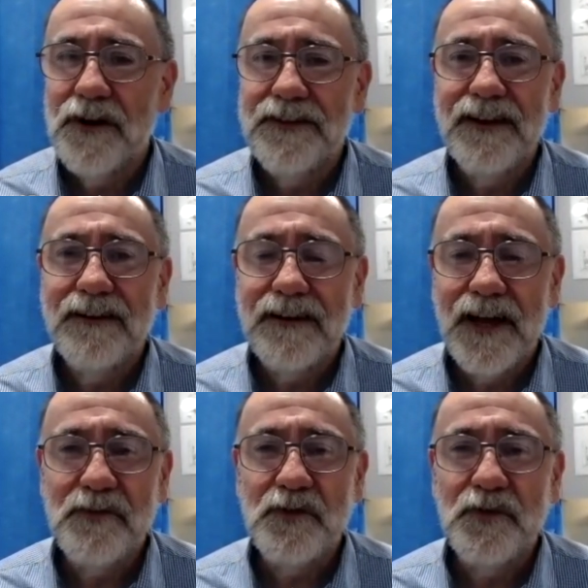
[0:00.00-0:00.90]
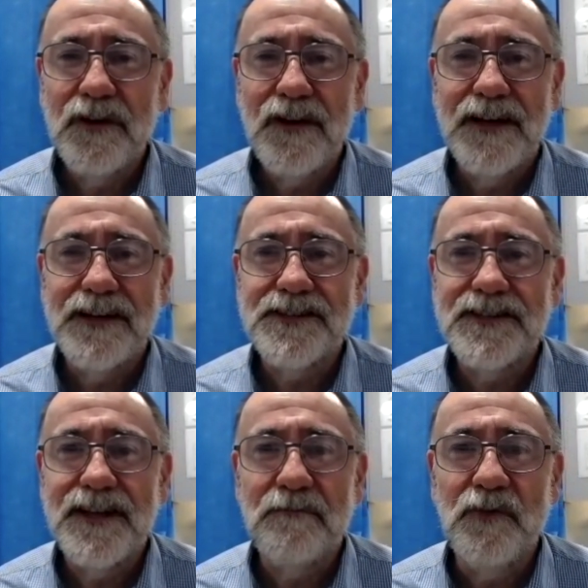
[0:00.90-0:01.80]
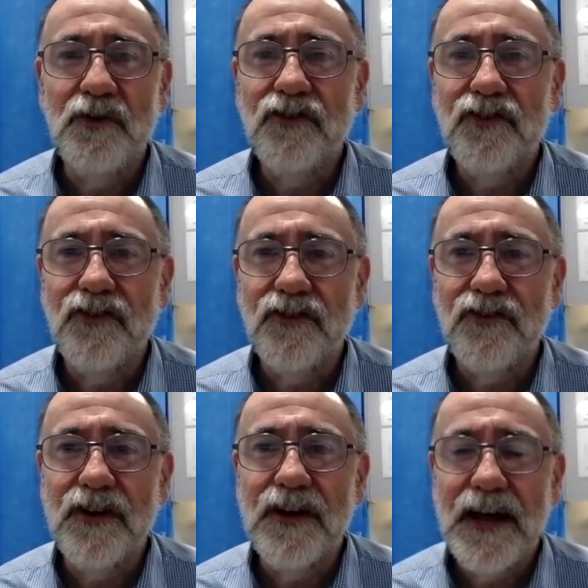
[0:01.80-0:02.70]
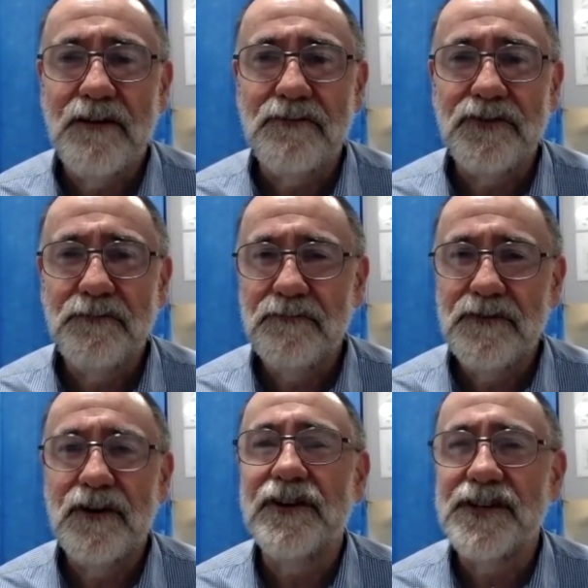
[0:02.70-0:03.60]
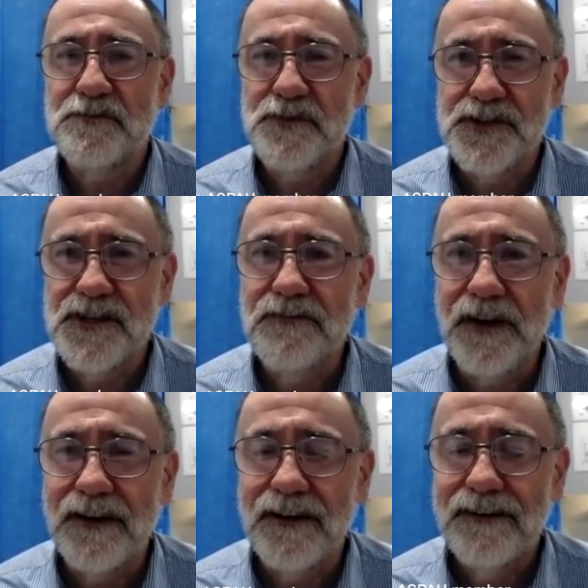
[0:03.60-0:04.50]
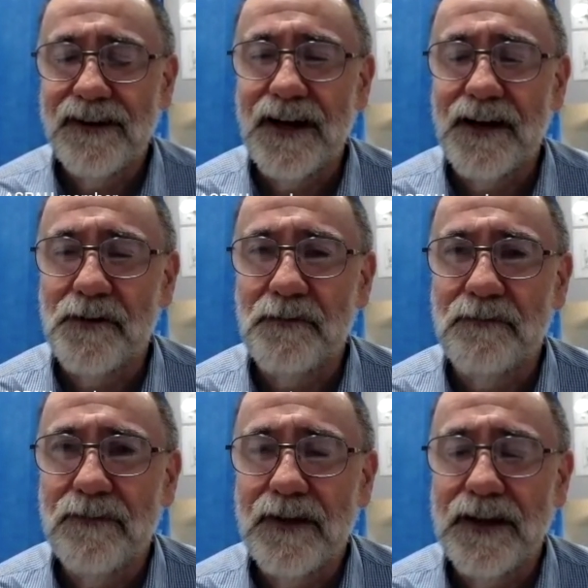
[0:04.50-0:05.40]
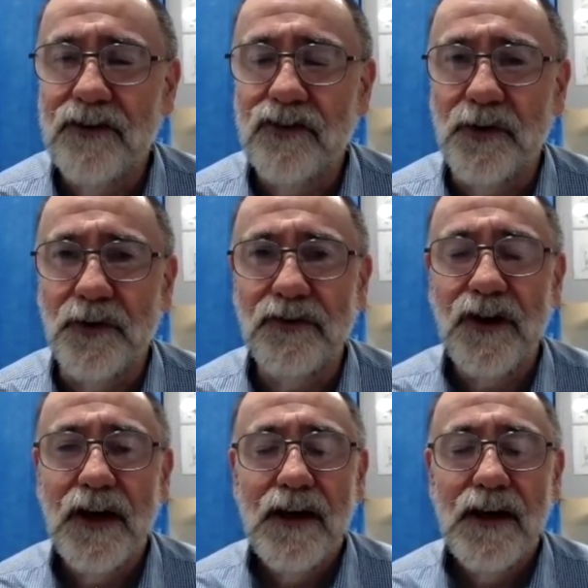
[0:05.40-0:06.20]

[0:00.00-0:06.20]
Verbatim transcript: I then came to realise that musicians did have some very specific um, issues.